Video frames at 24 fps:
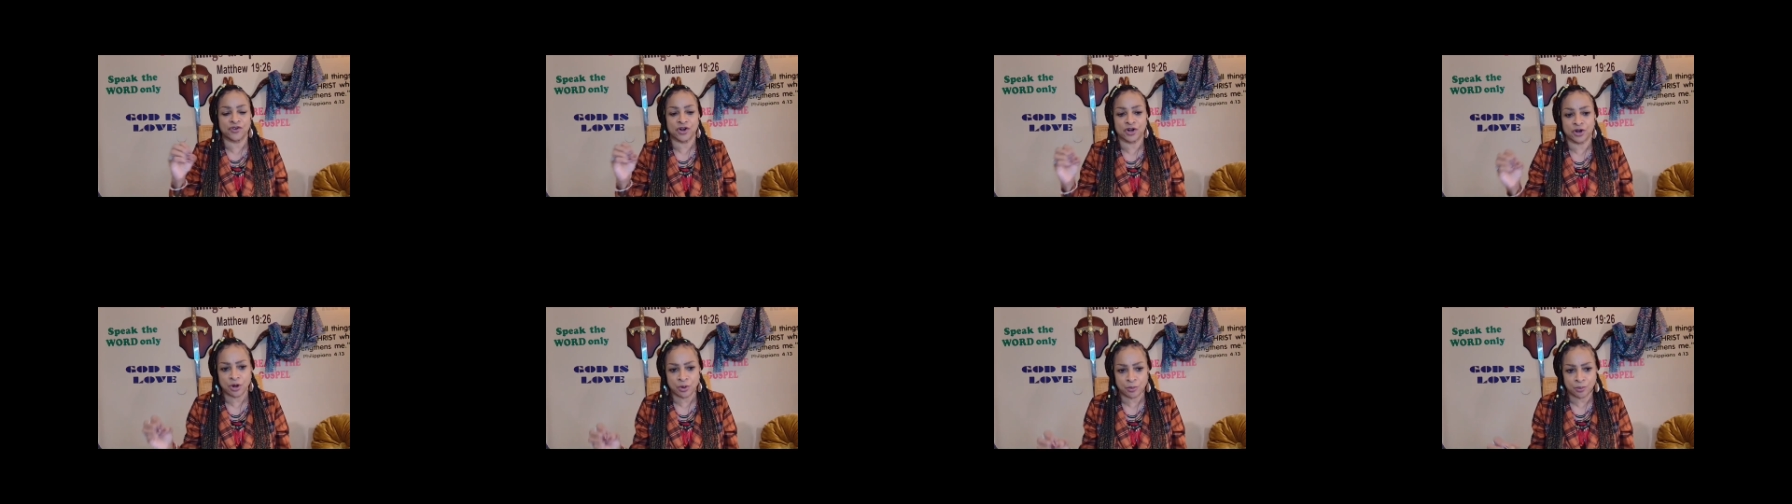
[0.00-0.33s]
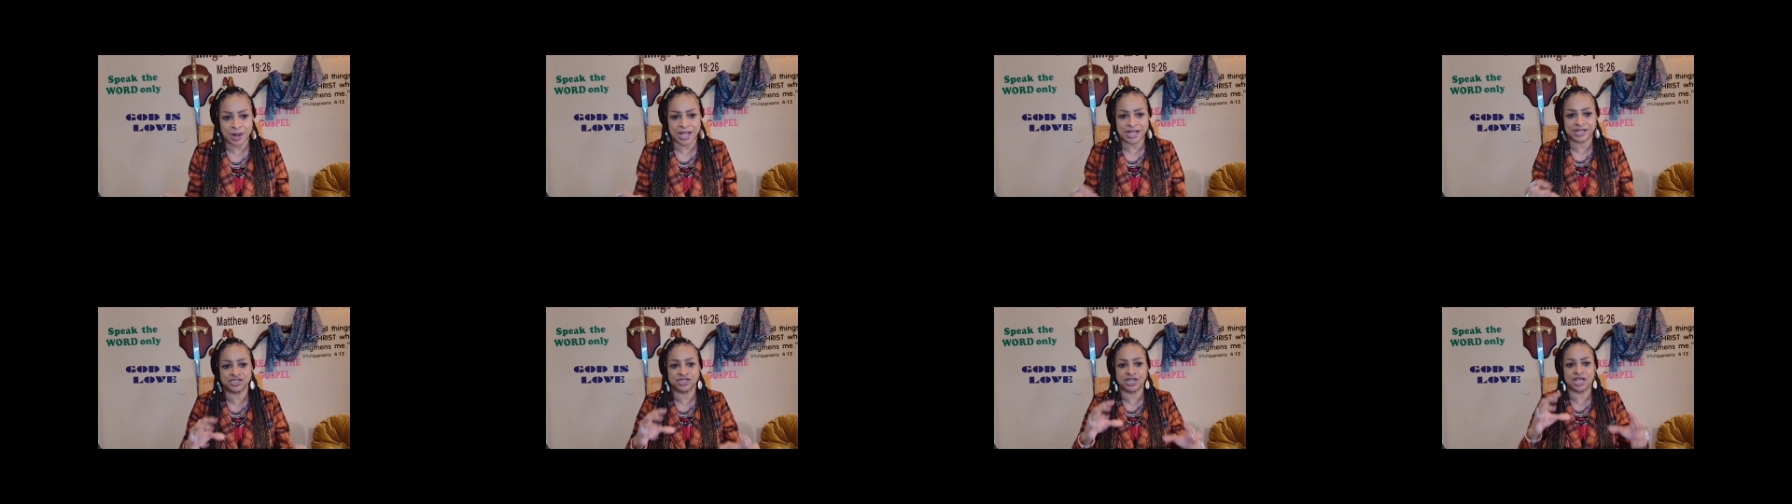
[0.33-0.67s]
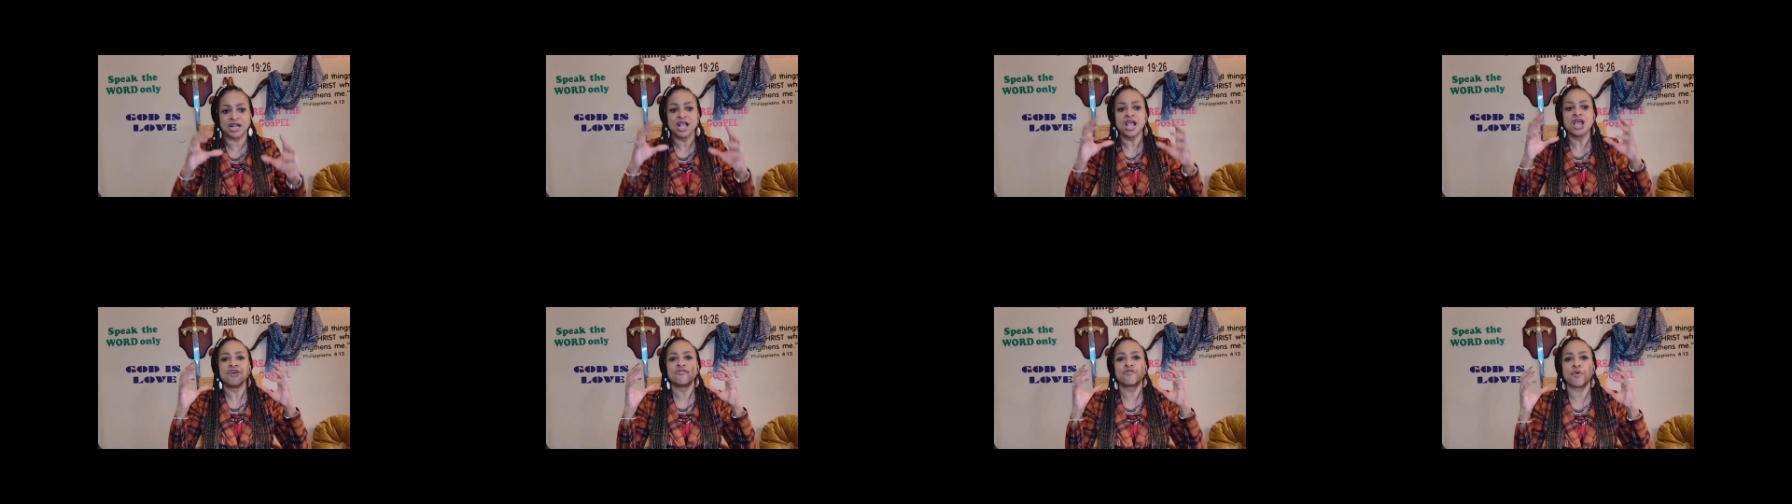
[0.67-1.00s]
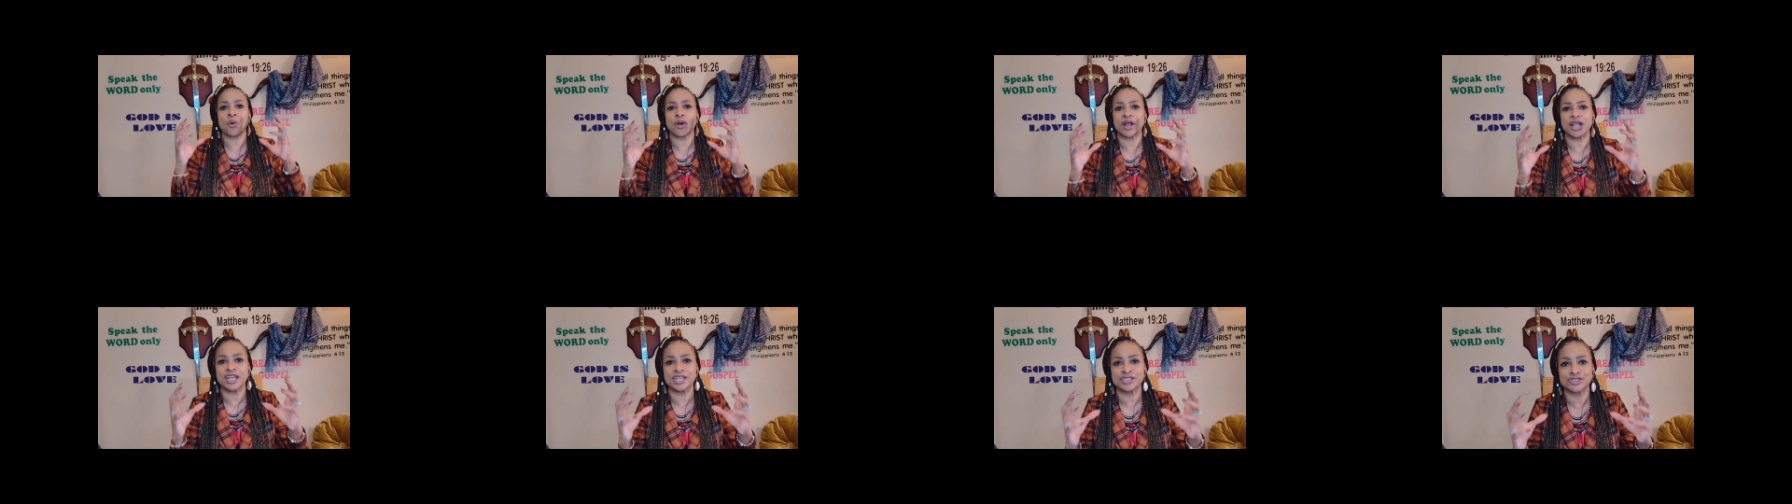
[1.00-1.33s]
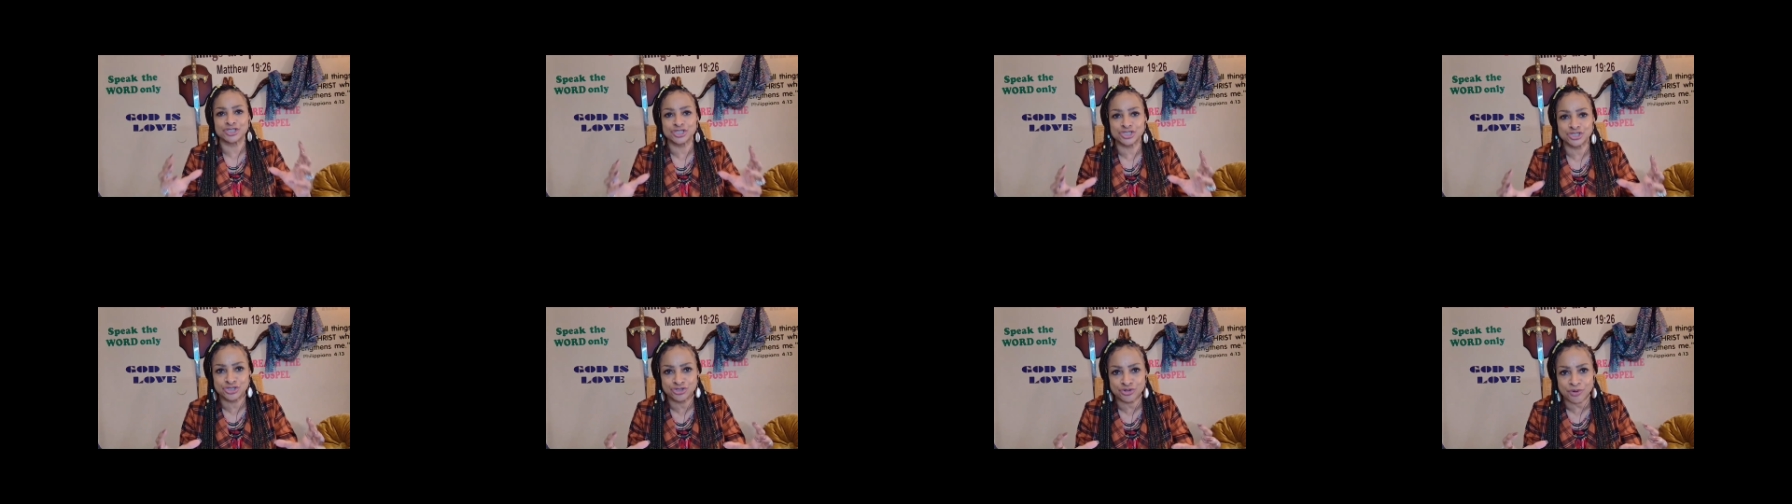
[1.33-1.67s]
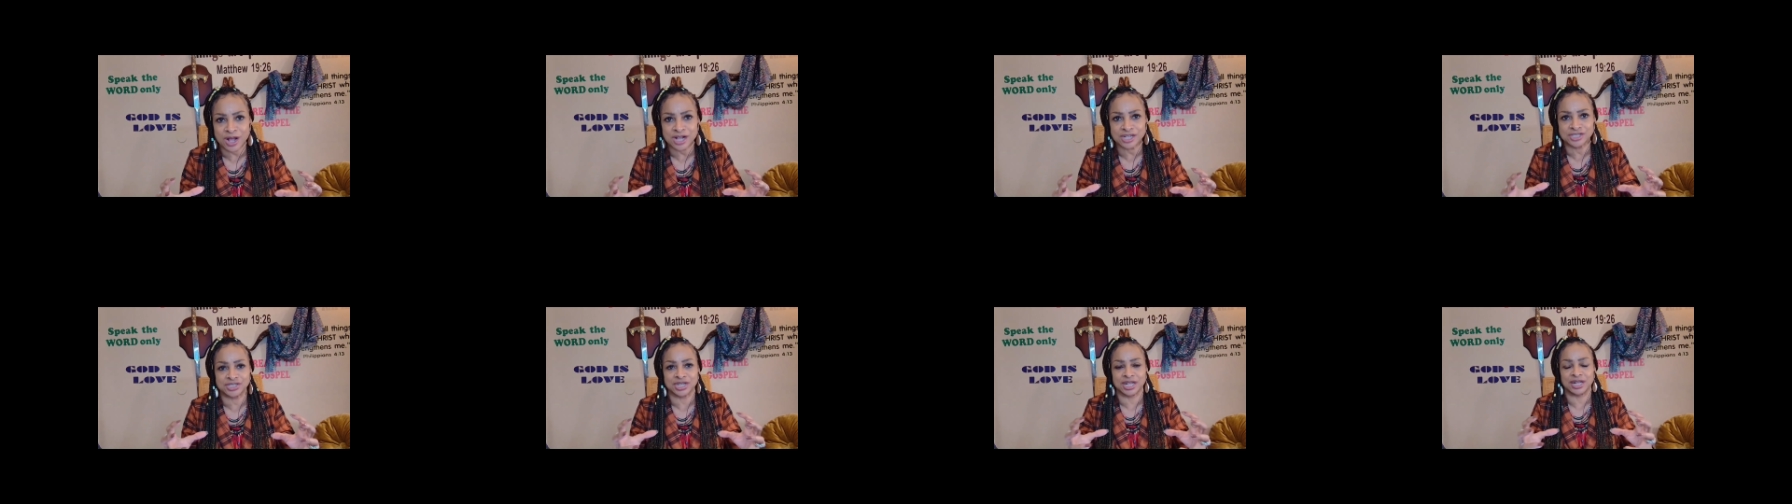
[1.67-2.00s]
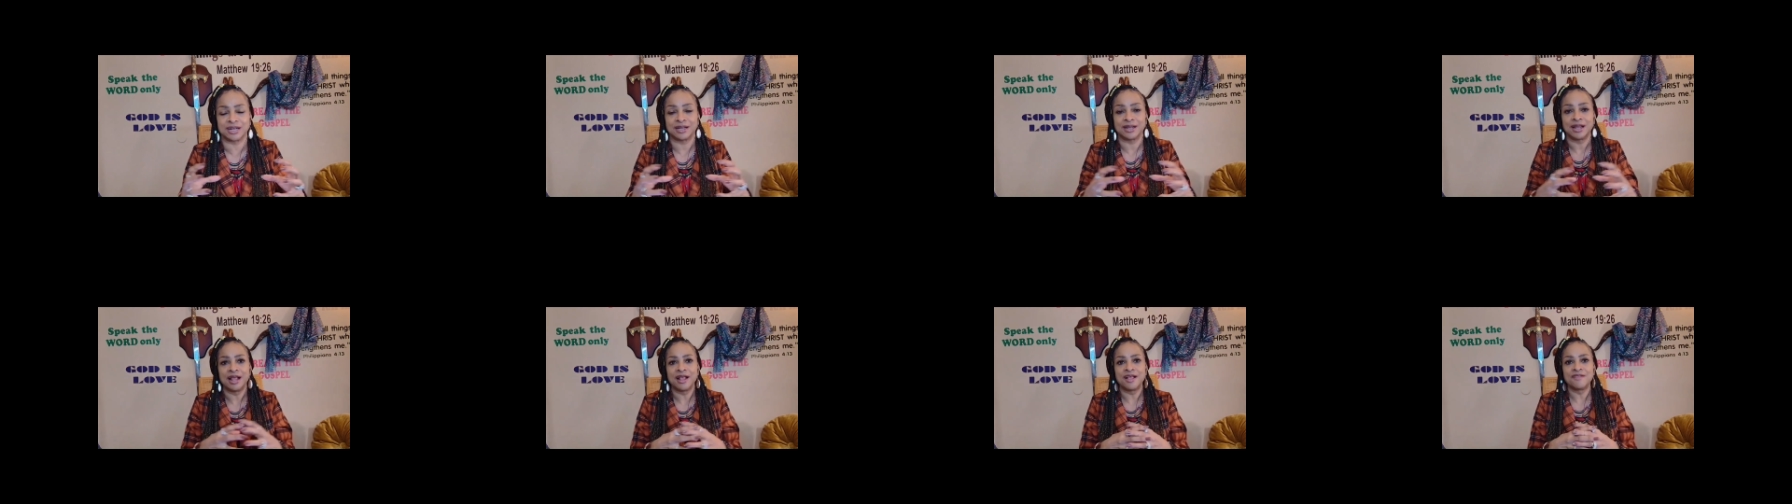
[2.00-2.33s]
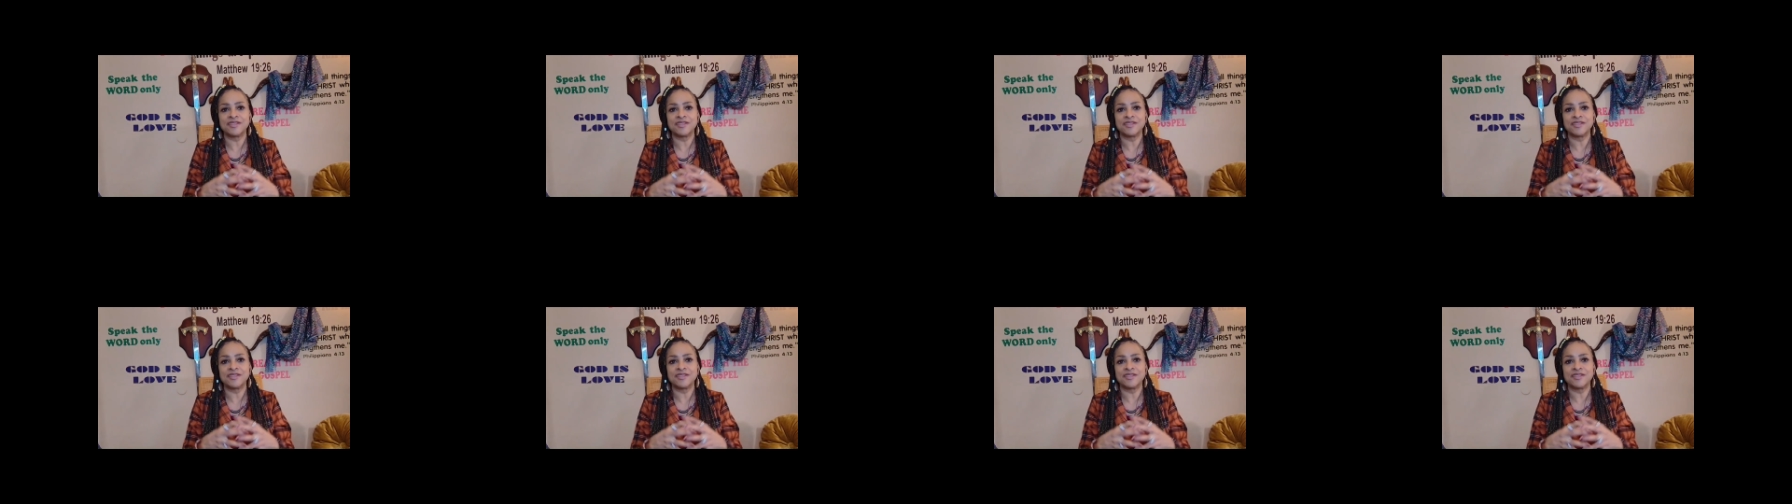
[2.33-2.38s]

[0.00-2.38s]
for correction, for instruction,